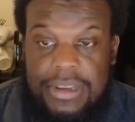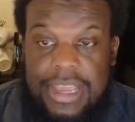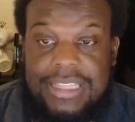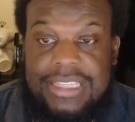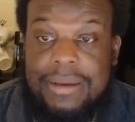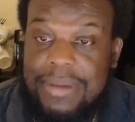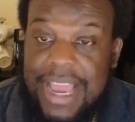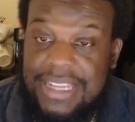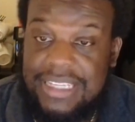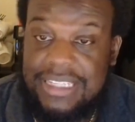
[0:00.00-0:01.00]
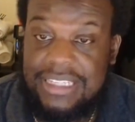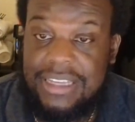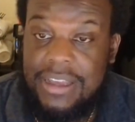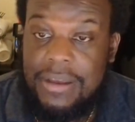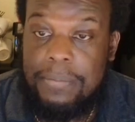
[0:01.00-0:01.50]
in some cases
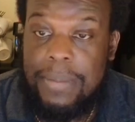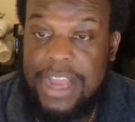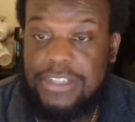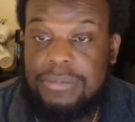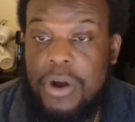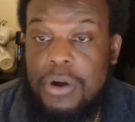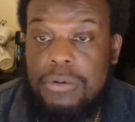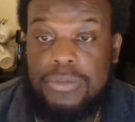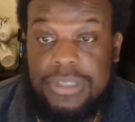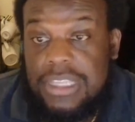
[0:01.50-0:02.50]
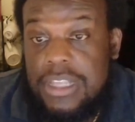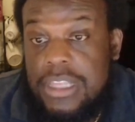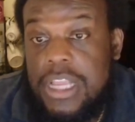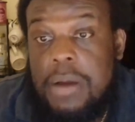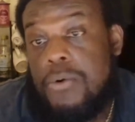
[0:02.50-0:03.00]
Patrick Mahomes was the
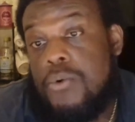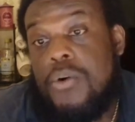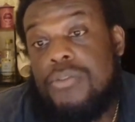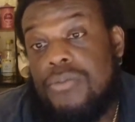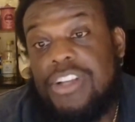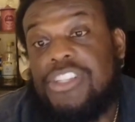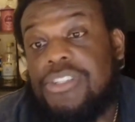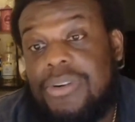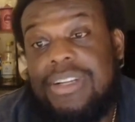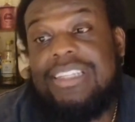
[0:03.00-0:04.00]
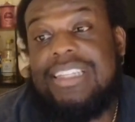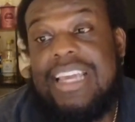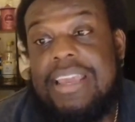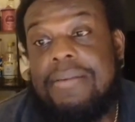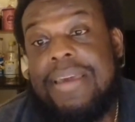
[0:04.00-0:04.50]
number one rusher on his
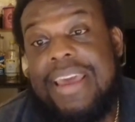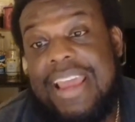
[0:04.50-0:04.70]
team